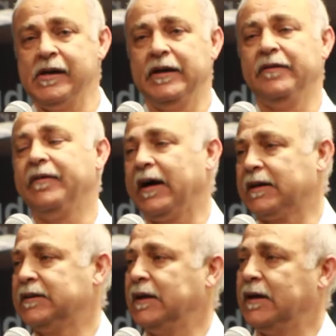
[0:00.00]
In
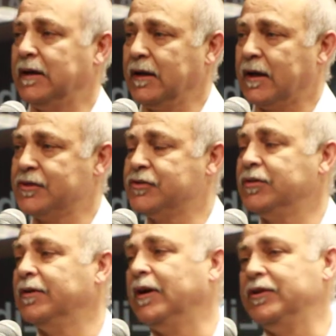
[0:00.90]
fact, uh, large
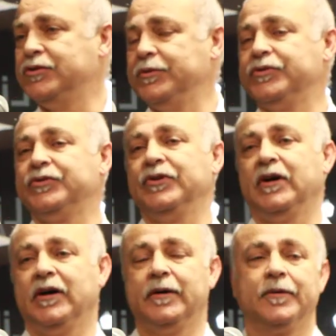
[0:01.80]
uh, Jewish
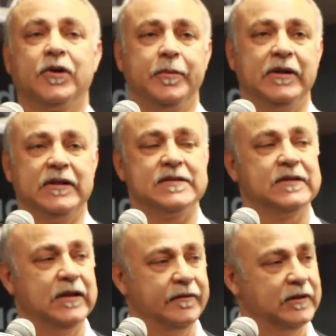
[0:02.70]
uh, communities
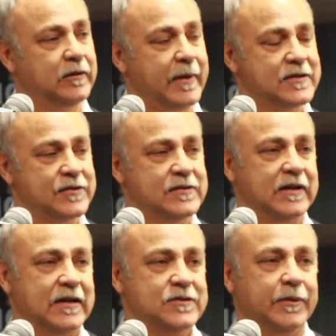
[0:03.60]
still live in Damascus
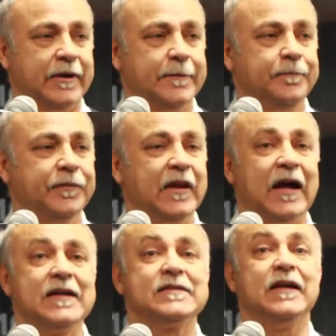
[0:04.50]
and elsewhere
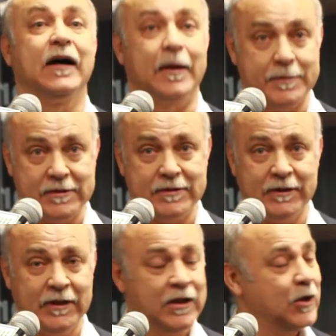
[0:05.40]
as Arabs.
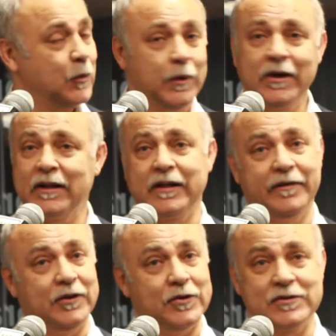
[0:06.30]
We're not
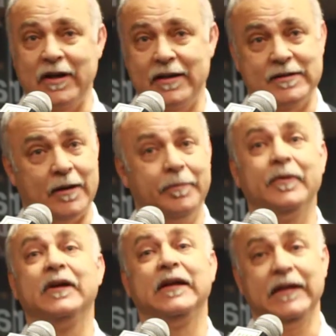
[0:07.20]
giving those guys up
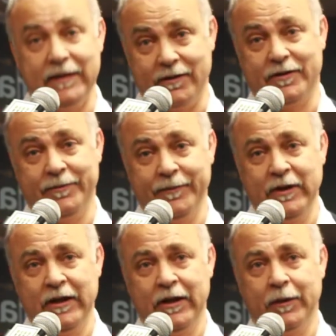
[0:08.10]
either.
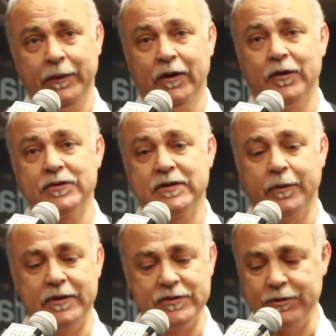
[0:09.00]
We lost the
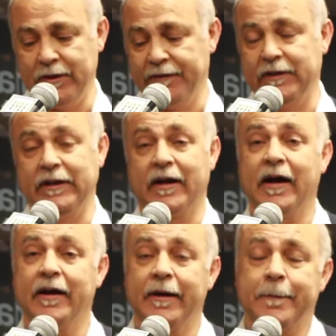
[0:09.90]
ones who lived in
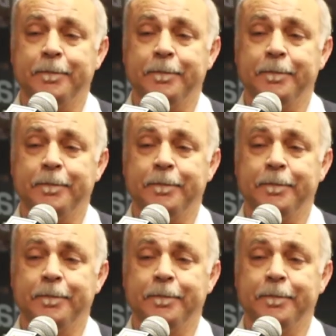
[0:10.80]
Iraq